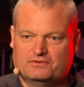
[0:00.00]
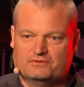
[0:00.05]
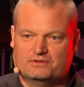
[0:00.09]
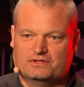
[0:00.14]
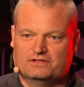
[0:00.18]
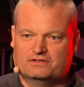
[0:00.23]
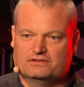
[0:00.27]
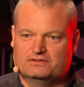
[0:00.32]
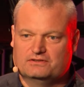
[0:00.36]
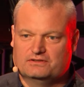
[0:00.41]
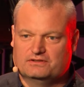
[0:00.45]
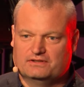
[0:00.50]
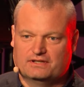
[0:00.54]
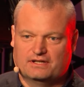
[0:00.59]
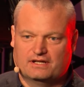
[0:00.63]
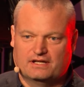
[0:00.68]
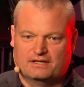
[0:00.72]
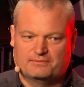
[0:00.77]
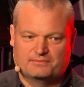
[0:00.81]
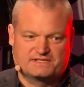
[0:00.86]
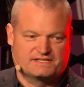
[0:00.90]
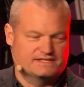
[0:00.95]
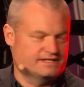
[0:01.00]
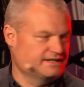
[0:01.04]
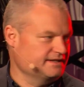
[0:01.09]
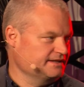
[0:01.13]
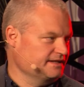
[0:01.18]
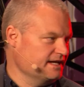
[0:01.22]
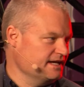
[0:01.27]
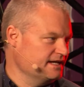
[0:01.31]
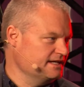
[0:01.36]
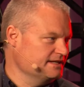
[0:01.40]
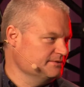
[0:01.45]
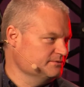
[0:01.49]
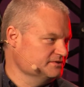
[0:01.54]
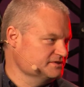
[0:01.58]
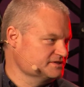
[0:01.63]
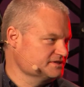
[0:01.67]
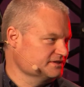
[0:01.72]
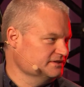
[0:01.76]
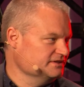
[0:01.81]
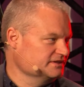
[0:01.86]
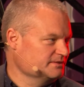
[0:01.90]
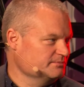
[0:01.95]
rule, because I don't think
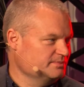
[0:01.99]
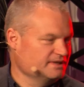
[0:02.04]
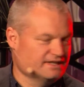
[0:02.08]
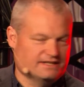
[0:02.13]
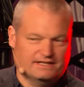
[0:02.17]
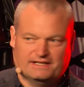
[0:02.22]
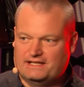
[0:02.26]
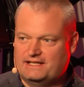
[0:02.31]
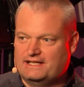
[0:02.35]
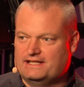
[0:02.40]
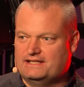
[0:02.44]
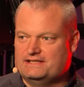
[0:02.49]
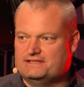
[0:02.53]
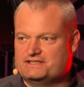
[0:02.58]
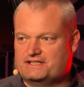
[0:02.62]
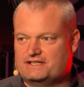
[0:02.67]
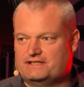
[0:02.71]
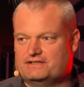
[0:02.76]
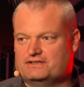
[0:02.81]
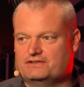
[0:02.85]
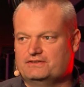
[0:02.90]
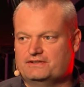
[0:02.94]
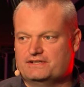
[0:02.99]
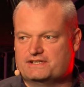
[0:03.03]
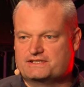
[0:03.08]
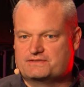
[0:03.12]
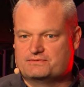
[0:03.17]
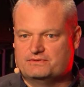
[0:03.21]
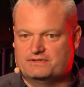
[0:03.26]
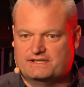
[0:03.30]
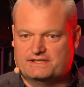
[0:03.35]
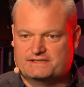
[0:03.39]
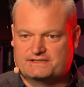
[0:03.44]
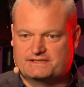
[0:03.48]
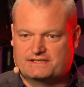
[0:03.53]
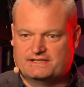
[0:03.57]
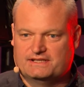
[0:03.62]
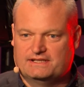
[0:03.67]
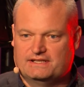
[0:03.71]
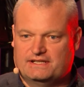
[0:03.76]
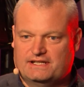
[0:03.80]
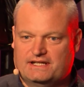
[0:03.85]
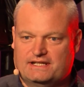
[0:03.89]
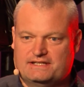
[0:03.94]
anyone's got a completely clean sheet on this one,
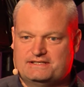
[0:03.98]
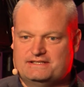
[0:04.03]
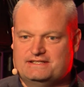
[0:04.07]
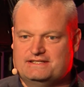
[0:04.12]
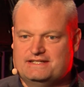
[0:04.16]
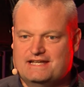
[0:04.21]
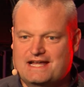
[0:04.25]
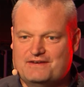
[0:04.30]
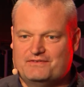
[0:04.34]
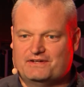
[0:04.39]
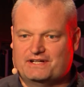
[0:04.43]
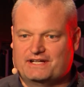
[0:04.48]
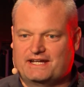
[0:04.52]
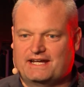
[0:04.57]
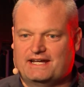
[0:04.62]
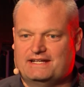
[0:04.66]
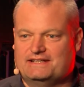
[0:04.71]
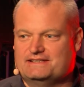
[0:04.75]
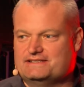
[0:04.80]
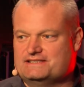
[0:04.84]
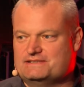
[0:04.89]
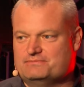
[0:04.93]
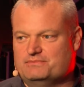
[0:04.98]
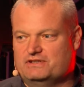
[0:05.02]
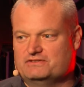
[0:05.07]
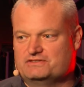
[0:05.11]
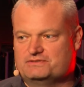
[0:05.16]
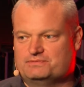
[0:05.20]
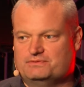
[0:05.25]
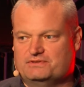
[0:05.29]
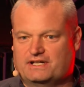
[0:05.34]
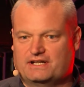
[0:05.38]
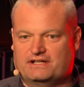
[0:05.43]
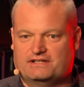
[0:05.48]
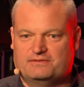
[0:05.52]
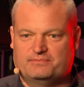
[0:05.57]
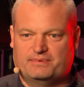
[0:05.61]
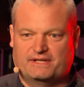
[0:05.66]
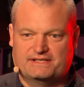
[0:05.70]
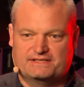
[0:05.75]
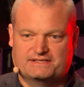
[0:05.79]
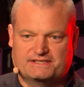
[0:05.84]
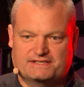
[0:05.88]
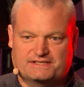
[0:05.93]
is never get into multiple code
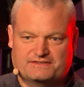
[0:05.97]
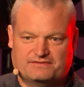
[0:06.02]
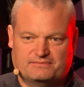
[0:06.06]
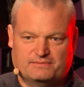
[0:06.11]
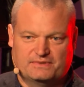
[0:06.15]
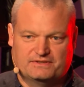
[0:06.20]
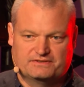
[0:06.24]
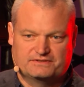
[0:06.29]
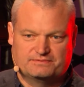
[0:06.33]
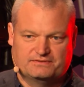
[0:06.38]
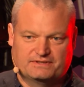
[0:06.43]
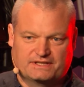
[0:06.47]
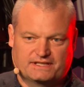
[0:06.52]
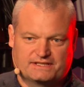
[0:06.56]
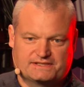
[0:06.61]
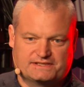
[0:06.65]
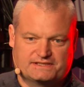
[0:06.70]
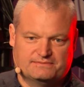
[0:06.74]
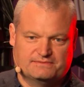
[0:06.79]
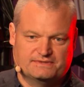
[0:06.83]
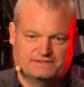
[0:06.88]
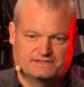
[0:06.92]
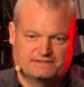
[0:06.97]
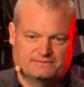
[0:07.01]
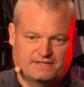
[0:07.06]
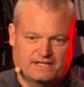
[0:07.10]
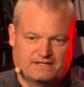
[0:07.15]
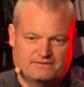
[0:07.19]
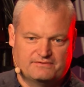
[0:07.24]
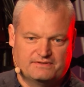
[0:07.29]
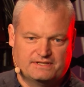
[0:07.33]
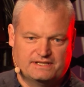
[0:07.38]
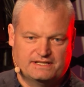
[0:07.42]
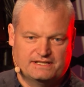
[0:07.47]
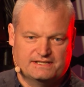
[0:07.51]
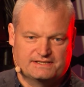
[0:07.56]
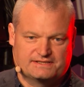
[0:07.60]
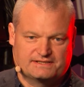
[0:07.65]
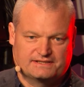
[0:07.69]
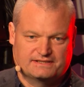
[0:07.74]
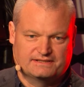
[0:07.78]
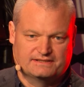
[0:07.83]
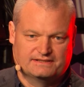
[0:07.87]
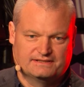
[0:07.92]
bases for multiple customers. I mean, that really is
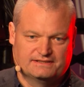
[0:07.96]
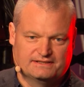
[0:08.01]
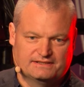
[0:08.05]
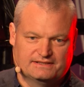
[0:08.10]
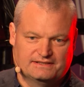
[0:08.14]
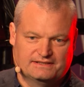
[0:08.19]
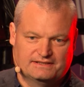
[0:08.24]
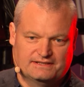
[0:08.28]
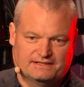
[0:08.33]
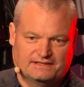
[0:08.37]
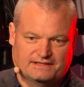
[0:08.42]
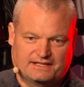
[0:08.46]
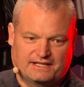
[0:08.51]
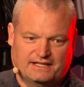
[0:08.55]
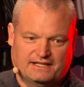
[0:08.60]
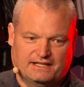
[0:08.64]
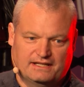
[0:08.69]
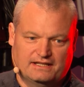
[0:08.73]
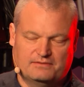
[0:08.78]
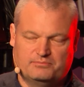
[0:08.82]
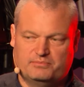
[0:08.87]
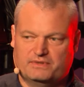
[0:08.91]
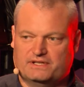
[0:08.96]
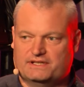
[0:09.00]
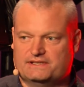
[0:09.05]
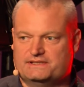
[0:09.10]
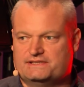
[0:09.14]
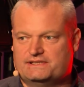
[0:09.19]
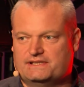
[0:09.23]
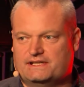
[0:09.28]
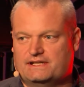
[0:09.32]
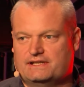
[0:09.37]
a killer, but